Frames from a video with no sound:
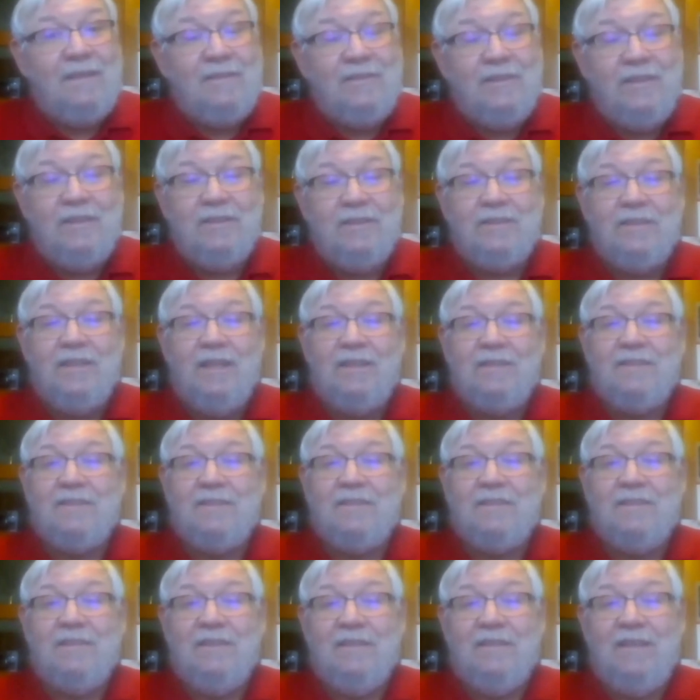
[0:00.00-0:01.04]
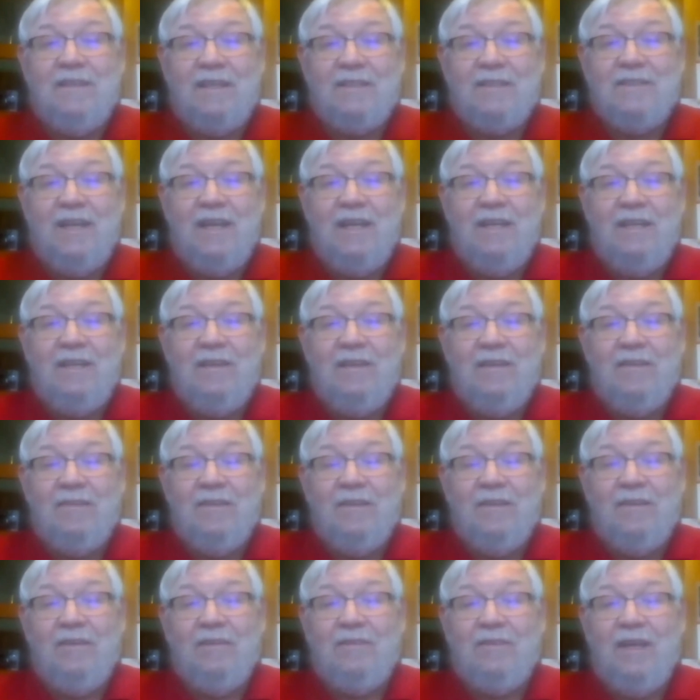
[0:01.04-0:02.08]
Geez, that's 80.
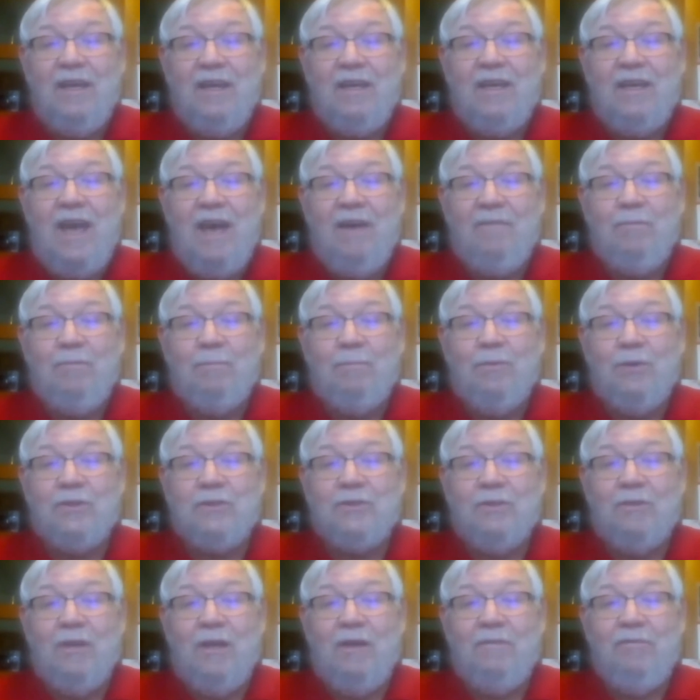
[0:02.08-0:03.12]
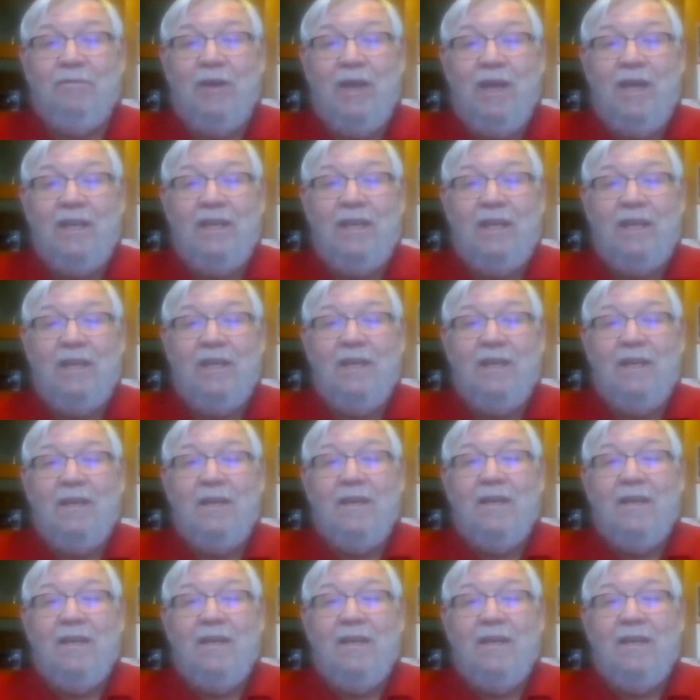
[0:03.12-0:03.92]
You take half a bushel off of 80